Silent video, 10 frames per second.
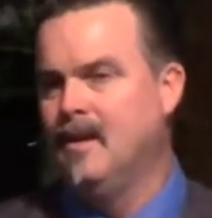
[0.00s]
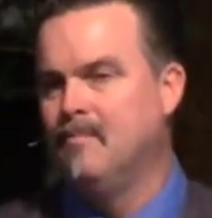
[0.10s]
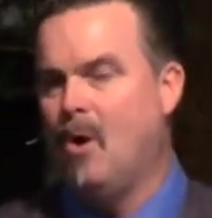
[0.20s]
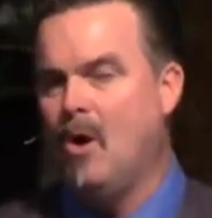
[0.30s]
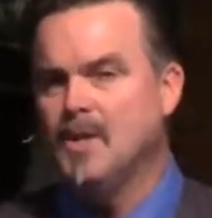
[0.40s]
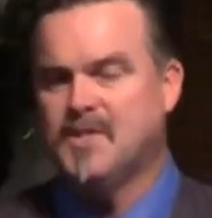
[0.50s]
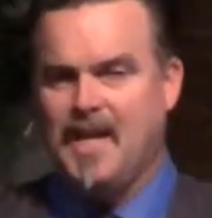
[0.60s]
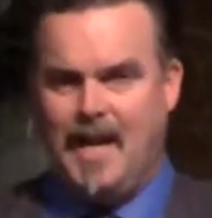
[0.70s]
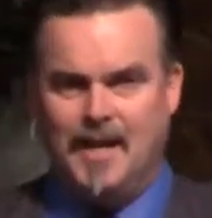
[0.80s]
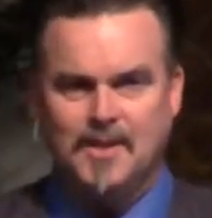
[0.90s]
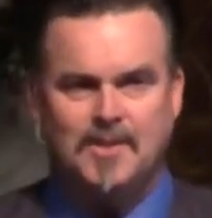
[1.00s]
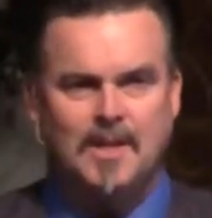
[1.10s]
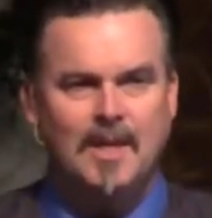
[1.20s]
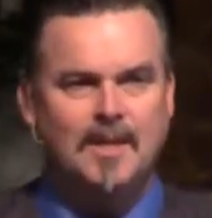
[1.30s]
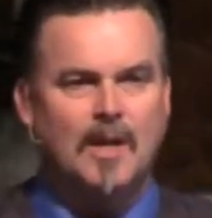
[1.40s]
Paul says
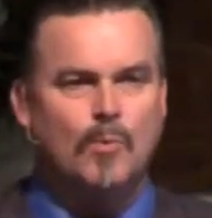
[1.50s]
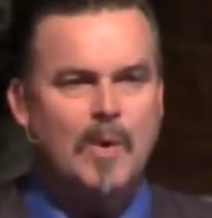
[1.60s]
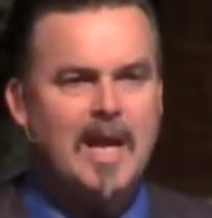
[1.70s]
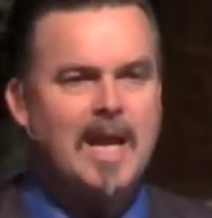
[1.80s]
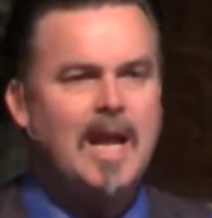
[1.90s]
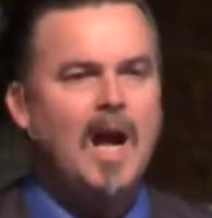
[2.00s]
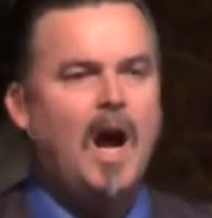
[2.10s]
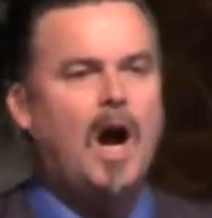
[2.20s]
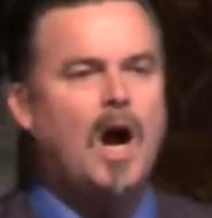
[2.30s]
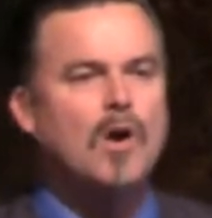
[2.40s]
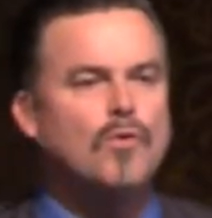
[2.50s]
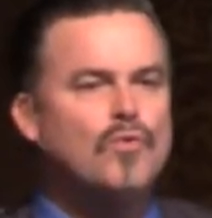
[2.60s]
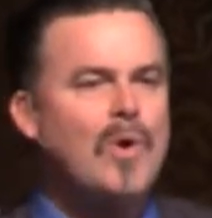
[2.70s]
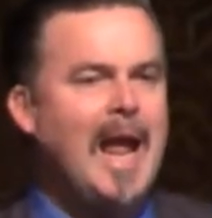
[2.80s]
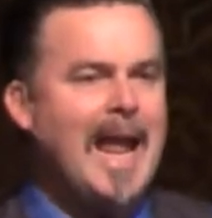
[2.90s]
that we are
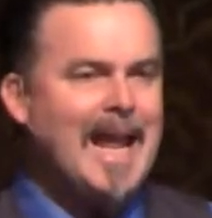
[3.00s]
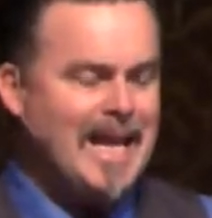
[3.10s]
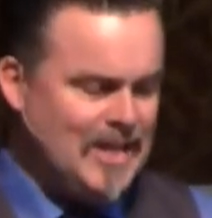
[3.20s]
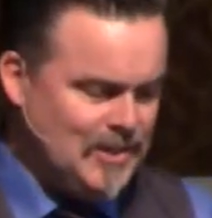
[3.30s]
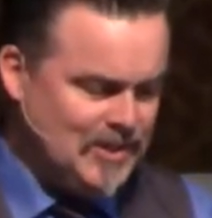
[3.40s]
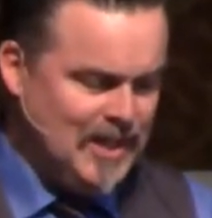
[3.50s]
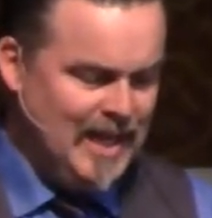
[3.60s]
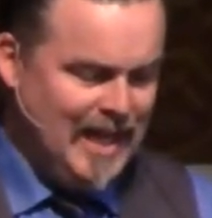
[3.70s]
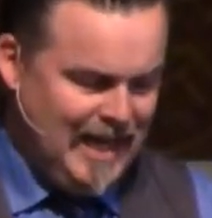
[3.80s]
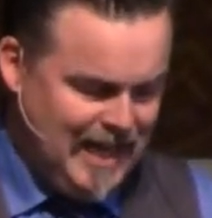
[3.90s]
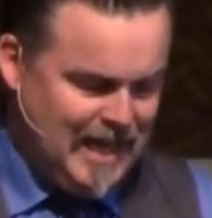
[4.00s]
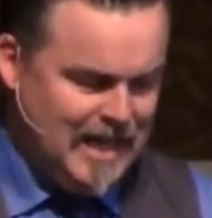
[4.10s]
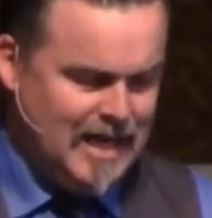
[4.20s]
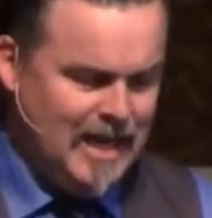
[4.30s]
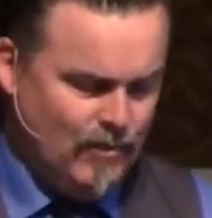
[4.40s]
raised
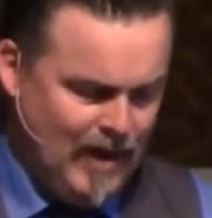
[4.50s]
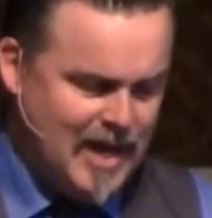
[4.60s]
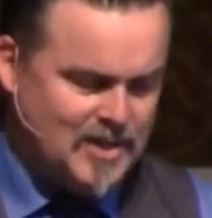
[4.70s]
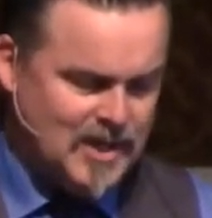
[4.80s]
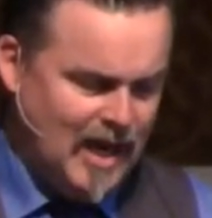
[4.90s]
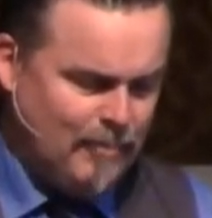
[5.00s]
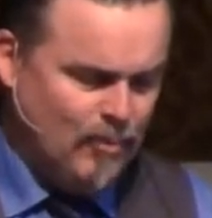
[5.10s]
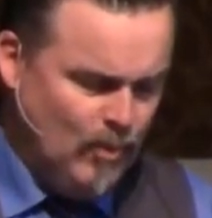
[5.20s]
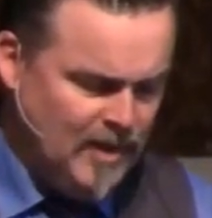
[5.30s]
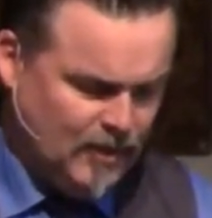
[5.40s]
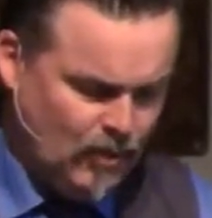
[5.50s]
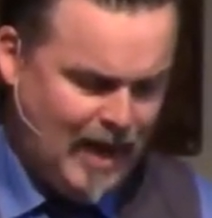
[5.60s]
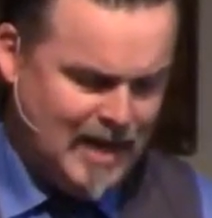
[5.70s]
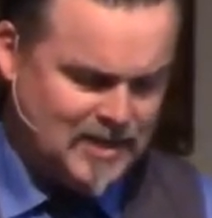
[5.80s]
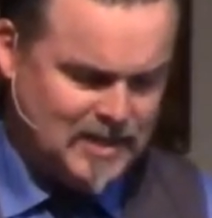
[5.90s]
in raised up with
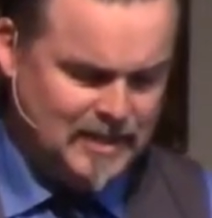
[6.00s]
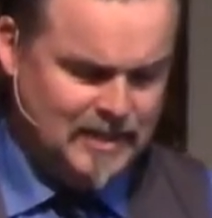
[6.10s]
Christ